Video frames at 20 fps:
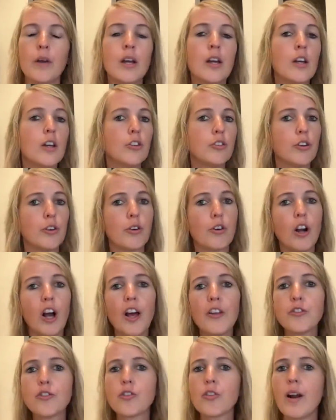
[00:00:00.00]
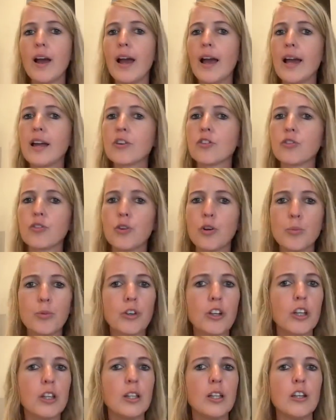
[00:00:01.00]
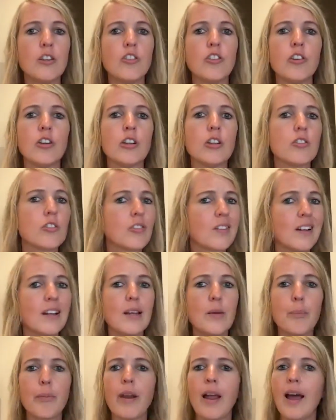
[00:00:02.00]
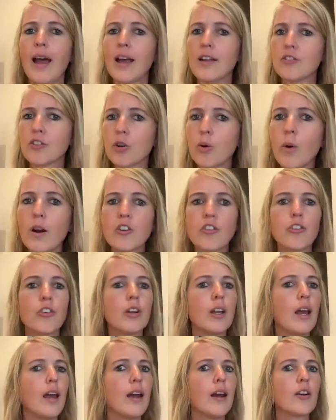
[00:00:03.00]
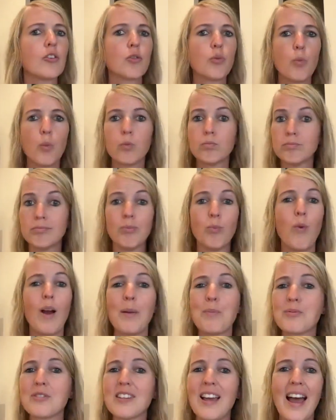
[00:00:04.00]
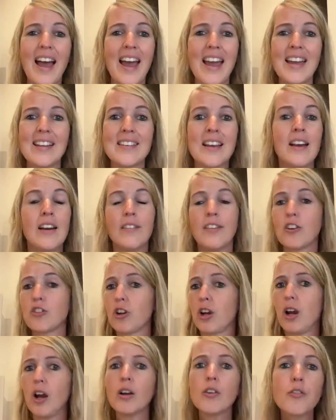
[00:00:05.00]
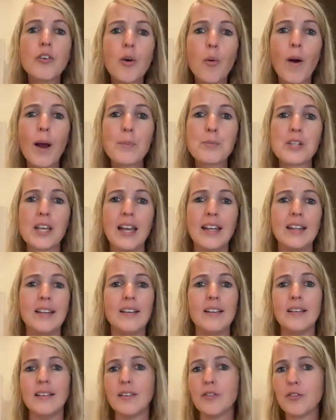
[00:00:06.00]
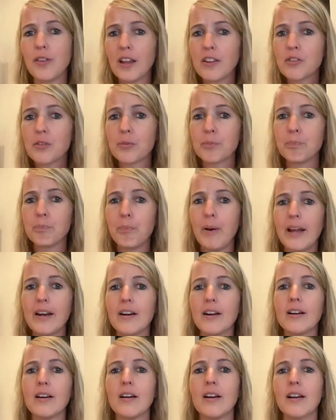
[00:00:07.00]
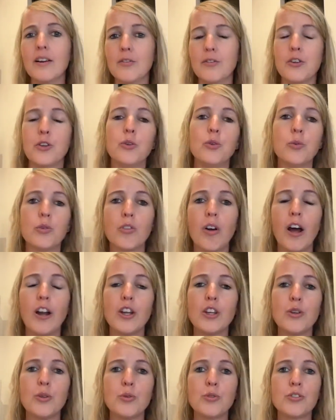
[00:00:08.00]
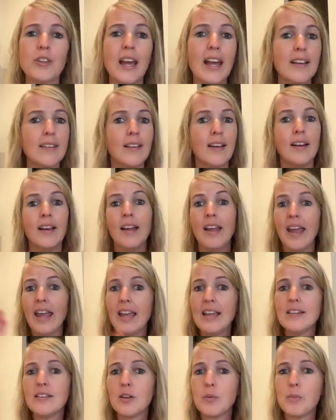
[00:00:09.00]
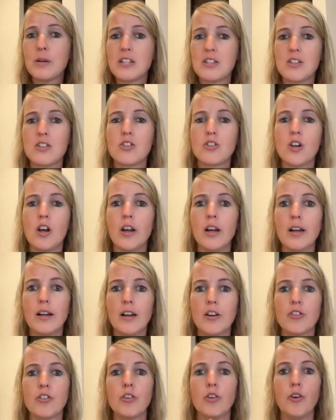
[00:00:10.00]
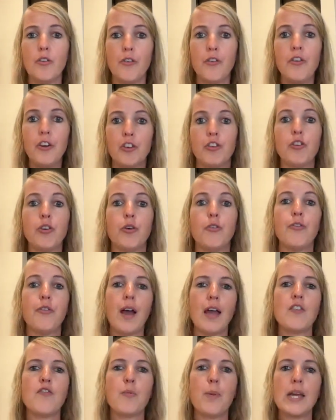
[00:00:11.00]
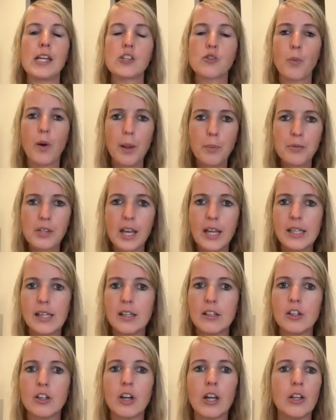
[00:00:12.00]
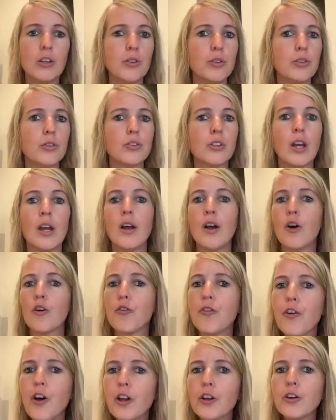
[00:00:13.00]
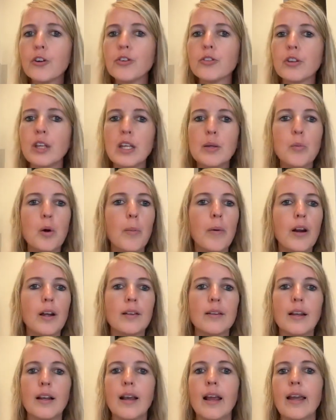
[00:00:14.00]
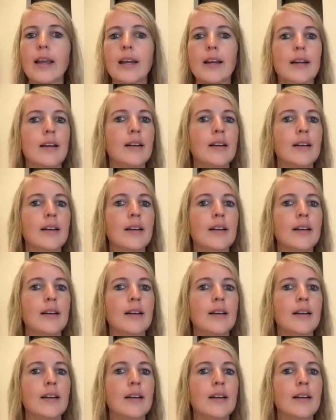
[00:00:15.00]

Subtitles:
So contracts, terms and conditions, sleep plans, questionnaires, websites. There's a Canva website in it if that's better, if you rather use that. In the Business Starter, there's an official 5-page website that you can use, funnels, email marketing, like